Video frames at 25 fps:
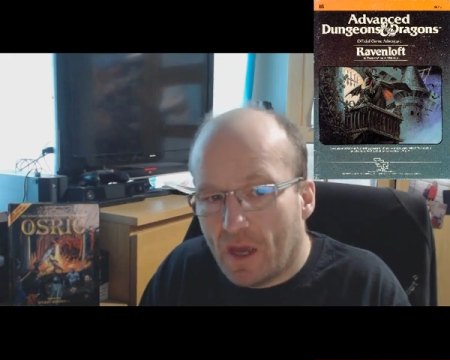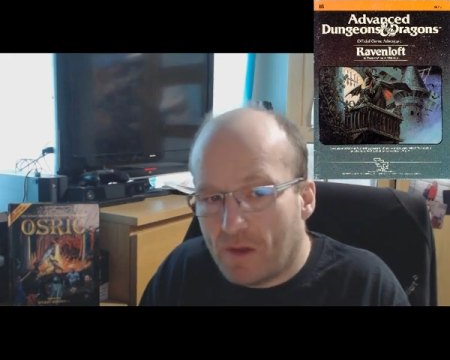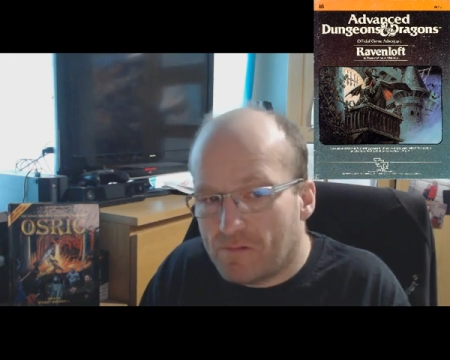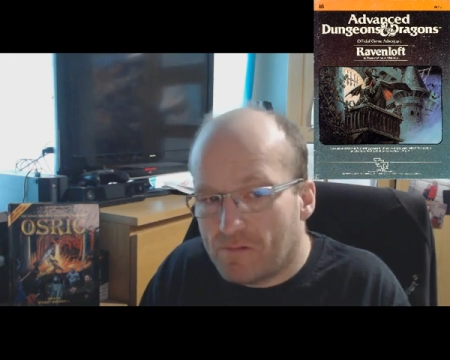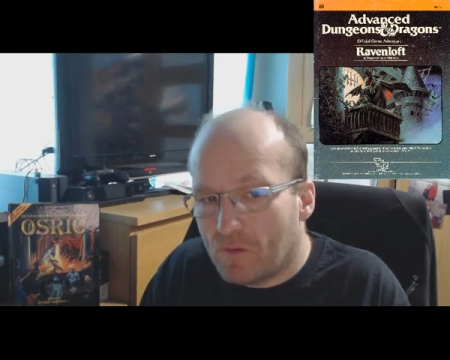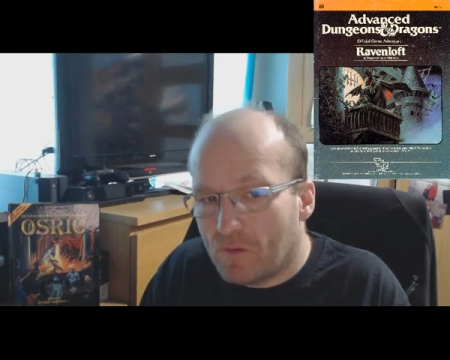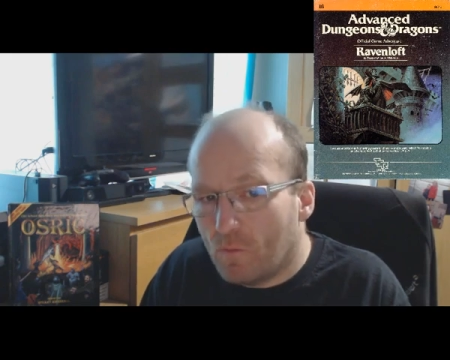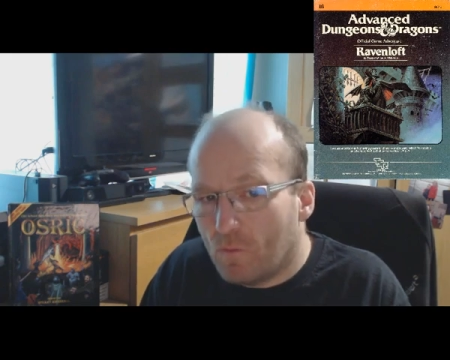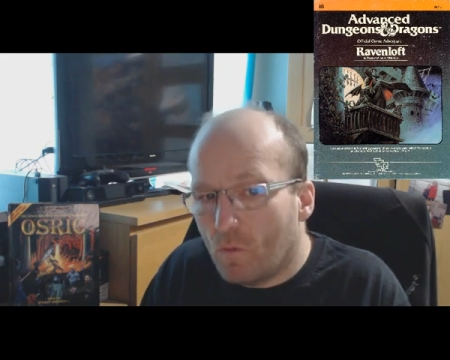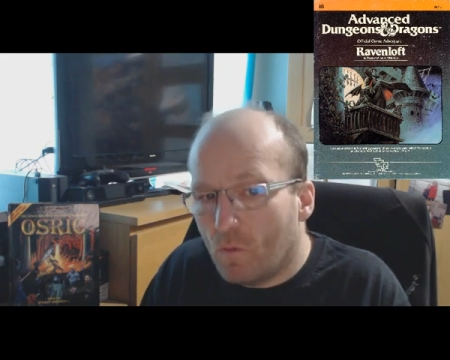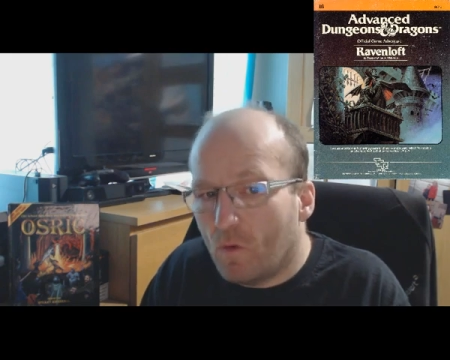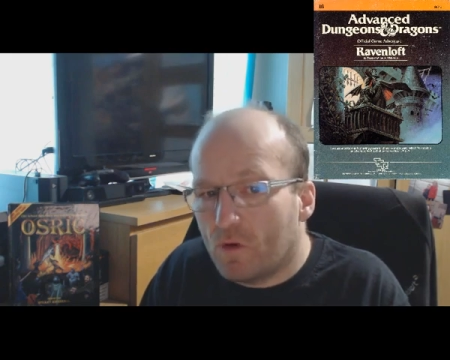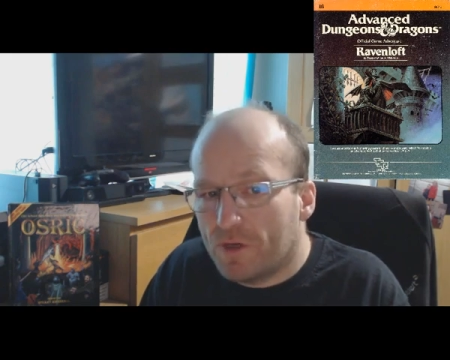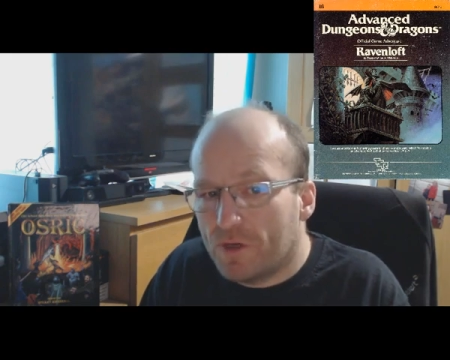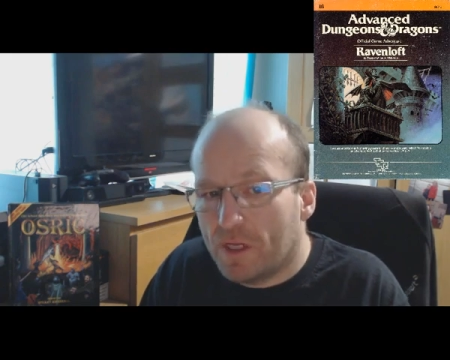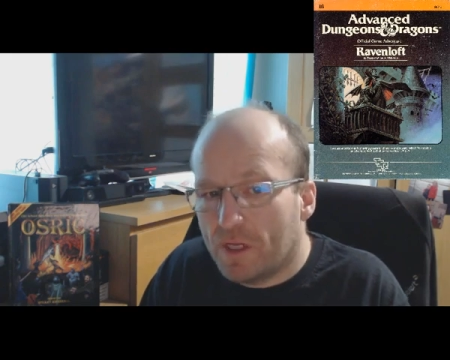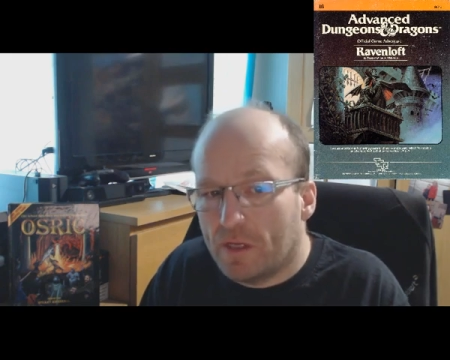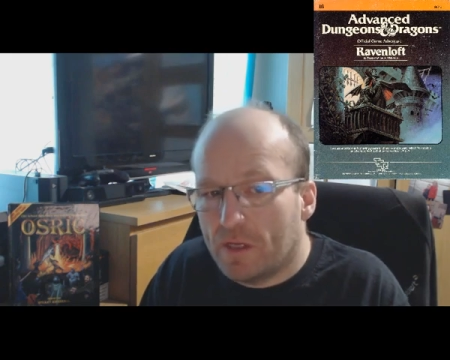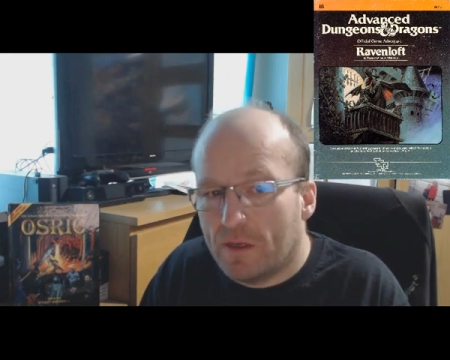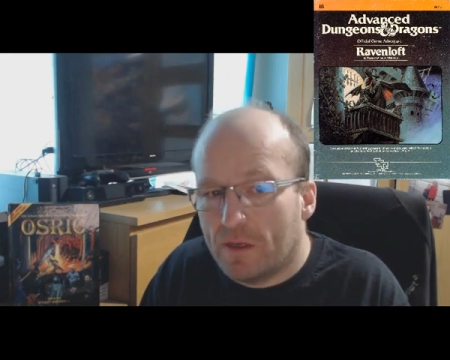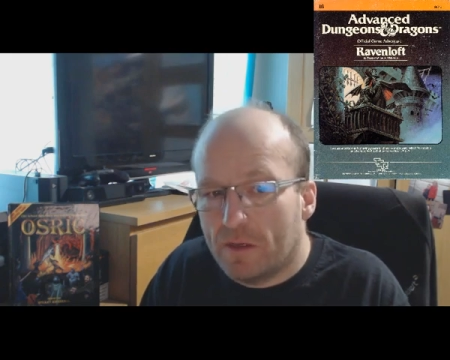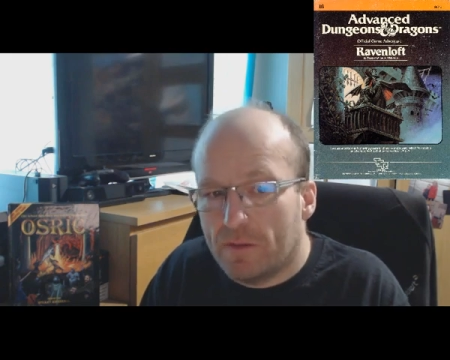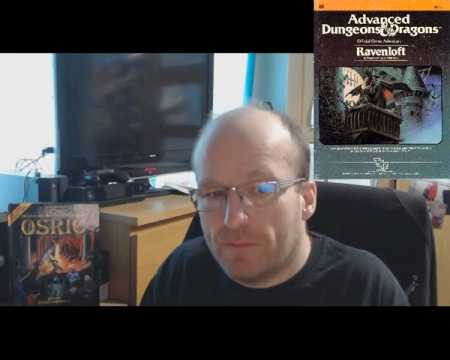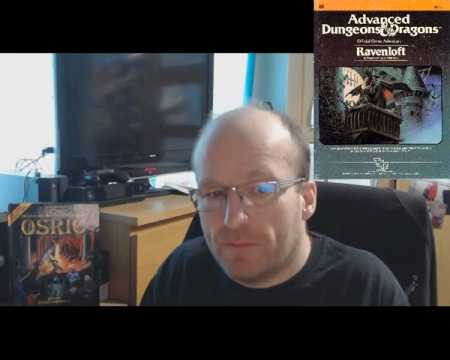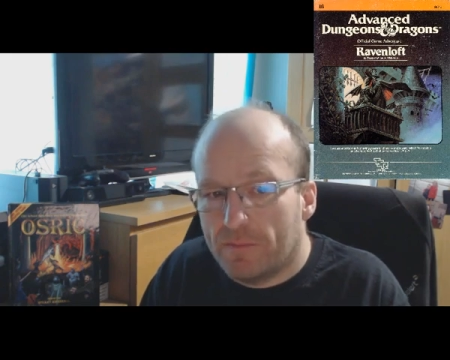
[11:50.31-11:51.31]
a
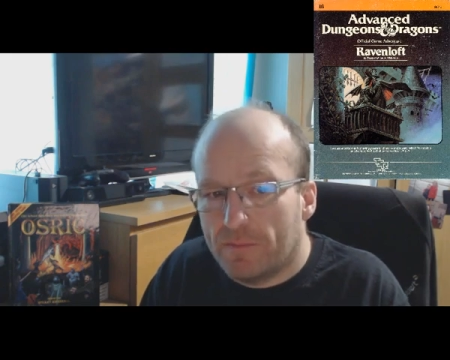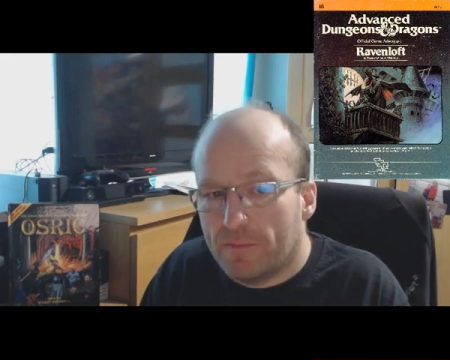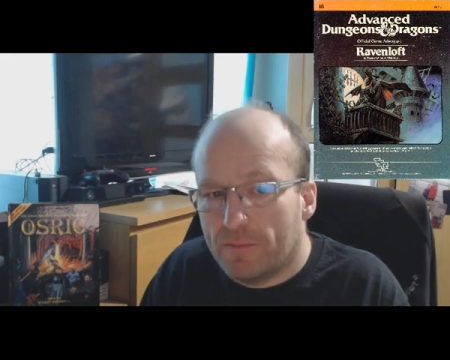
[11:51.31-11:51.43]
rewarding,